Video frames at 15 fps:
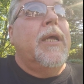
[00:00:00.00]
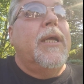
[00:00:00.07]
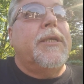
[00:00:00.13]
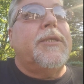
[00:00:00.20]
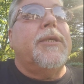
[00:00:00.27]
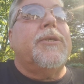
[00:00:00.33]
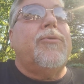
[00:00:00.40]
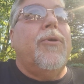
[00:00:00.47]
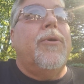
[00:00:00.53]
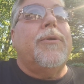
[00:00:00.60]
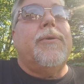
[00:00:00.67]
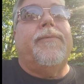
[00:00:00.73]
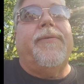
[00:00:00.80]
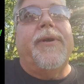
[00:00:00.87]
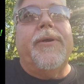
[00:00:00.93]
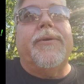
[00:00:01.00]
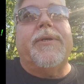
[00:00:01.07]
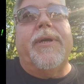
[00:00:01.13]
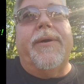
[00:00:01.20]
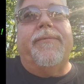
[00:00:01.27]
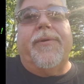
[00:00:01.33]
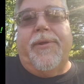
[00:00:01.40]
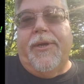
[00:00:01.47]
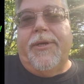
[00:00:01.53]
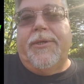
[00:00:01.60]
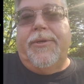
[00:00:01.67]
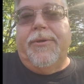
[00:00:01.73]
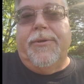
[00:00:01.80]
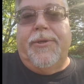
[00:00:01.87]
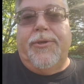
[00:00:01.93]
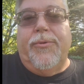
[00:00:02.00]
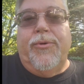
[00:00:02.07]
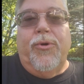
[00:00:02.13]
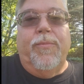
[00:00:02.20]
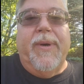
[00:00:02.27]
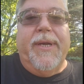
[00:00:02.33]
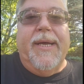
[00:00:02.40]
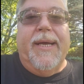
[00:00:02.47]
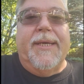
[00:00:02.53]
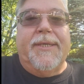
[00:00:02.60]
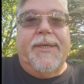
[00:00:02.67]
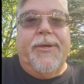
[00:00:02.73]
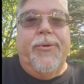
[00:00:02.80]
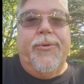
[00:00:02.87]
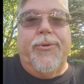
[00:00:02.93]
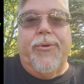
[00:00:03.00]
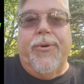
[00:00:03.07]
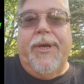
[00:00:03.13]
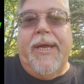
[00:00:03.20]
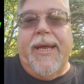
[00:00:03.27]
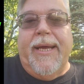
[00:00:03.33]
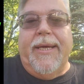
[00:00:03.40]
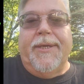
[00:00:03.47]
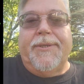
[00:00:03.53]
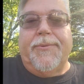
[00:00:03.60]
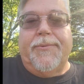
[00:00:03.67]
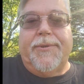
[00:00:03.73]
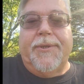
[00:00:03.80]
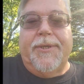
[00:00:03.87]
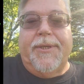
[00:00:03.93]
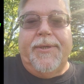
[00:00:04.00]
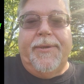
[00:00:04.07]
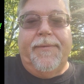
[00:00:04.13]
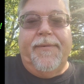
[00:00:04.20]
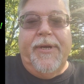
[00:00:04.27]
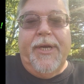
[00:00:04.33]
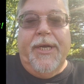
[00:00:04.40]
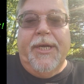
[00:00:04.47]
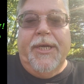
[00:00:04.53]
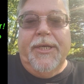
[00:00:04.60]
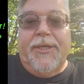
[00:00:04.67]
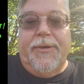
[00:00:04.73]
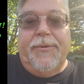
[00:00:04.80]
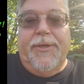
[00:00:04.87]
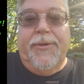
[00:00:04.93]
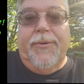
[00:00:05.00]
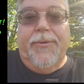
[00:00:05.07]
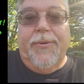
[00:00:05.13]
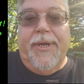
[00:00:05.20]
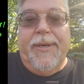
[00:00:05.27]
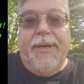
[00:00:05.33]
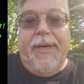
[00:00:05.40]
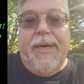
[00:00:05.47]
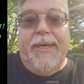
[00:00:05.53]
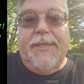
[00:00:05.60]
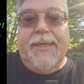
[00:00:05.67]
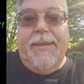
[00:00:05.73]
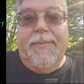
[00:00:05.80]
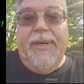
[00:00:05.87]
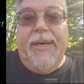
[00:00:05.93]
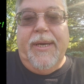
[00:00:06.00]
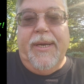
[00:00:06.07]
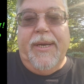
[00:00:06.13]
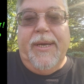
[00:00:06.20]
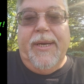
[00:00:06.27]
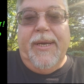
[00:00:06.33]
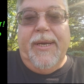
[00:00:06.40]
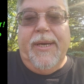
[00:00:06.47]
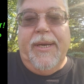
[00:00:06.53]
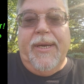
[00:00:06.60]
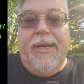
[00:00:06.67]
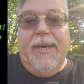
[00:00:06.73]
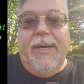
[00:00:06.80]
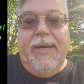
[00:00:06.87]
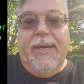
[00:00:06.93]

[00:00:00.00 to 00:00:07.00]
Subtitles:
Let's just cross our fingers that everything's good, so nobody has to go through any hassles and stuff. So until then, guys, here I'll show you a little